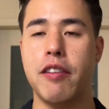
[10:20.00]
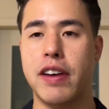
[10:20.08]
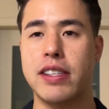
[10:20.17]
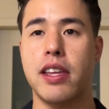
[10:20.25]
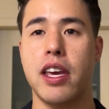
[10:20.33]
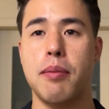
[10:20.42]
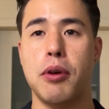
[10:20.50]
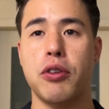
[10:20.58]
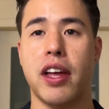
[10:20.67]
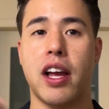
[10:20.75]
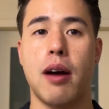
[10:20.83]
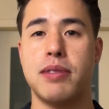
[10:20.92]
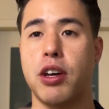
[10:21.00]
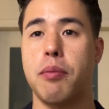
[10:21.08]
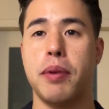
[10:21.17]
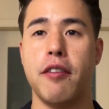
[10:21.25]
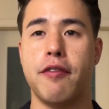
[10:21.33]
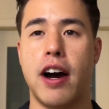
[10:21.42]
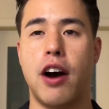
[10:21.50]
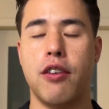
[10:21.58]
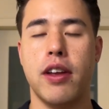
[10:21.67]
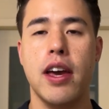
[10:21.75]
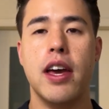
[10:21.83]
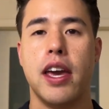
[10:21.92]
investor email that comes out of Be Found
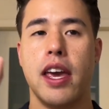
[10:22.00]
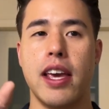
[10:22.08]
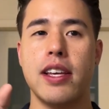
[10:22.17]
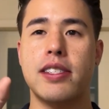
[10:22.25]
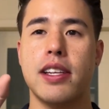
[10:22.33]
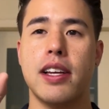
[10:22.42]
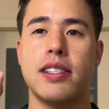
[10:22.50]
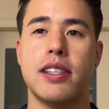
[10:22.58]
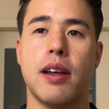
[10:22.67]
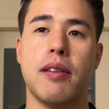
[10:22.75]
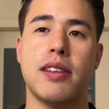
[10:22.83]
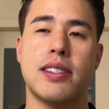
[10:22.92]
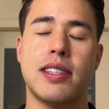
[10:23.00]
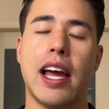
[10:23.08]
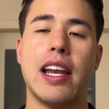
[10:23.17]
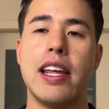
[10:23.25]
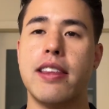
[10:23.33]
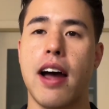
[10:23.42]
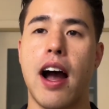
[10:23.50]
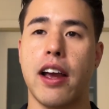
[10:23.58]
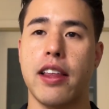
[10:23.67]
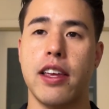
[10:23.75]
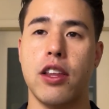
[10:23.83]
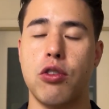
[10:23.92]
is slightly
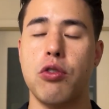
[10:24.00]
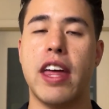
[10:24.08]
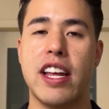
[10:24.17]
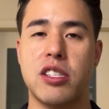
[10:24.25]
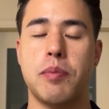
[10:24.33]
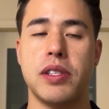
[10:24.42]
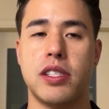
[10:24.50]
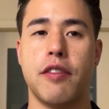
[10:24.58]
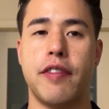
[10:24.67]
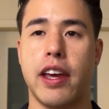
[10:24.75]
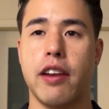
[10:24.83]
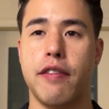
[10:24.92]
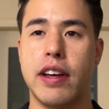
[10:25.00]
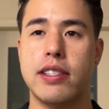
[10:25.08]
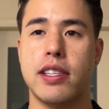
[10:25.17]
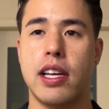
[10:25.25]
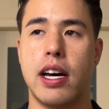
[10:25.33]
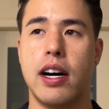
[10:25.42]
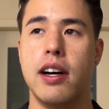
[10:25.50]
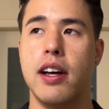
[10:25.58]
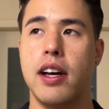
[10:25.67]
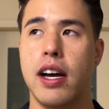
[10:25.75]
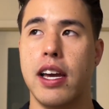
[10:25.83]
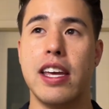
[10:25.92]
targeted to that specific investor
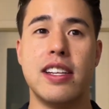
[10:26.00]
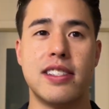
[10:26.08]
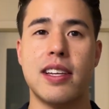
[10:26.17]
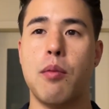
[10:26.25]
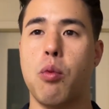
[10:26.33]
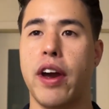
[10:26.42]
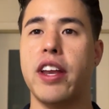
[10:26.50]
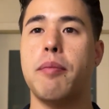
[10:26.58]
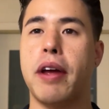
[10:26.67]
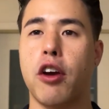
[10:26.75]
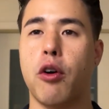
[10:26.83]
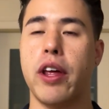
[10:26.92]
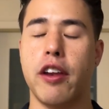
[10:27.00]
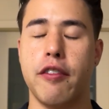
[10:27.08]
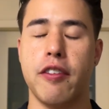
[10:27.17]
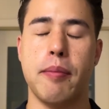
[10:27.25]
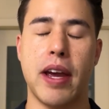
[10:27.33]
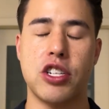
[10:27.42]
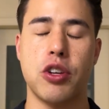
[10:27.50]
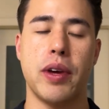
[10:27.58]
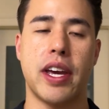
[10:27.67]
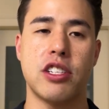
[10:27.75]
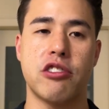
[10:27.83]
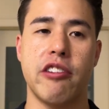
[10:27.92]
in some way, depending on what information we
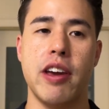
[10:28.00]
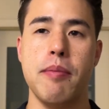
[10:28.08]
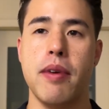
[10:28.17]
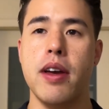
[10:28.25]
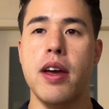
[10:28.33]
can scrape.